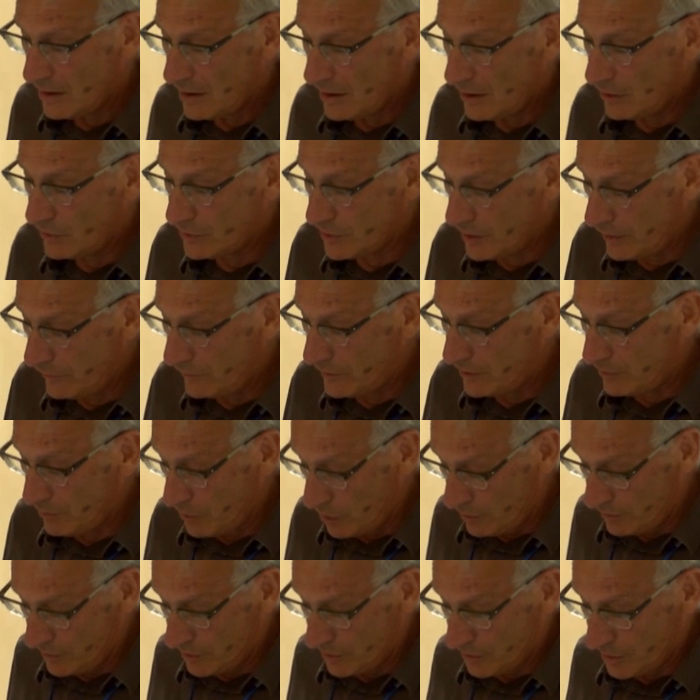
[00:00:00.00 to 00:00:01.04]
There was even a
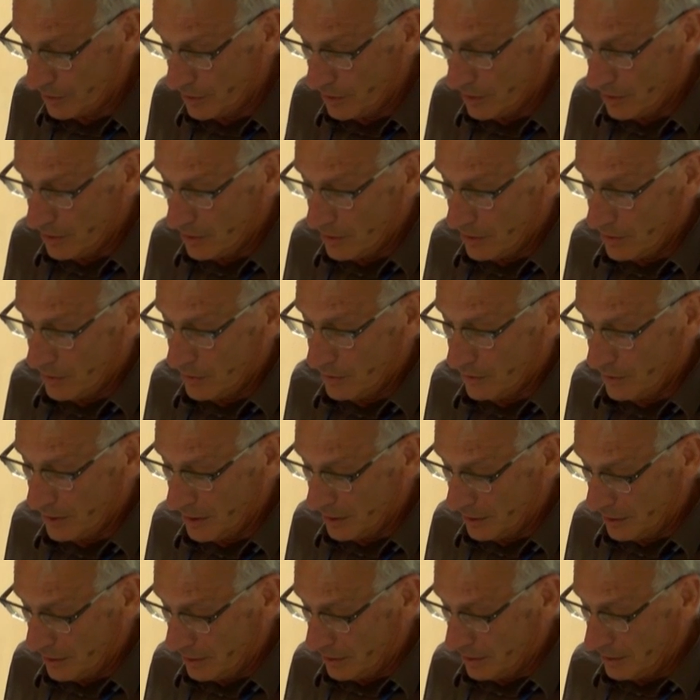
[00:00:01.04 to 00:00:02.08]
moment
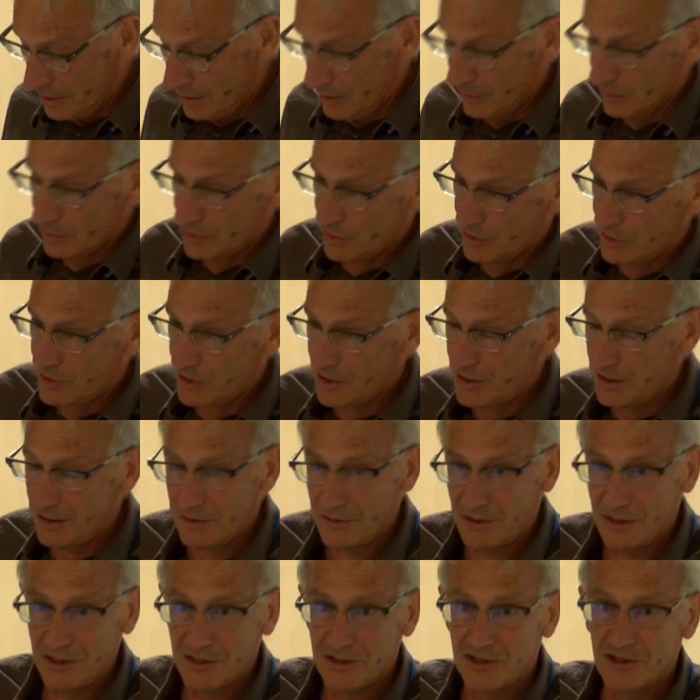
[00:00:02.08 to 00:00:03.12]
when there was a
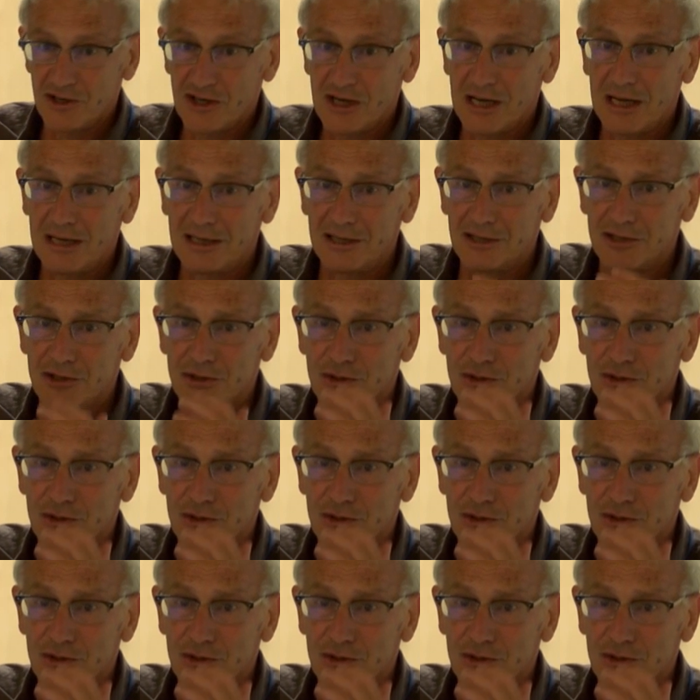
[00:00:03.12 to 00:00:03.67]
serious challenge,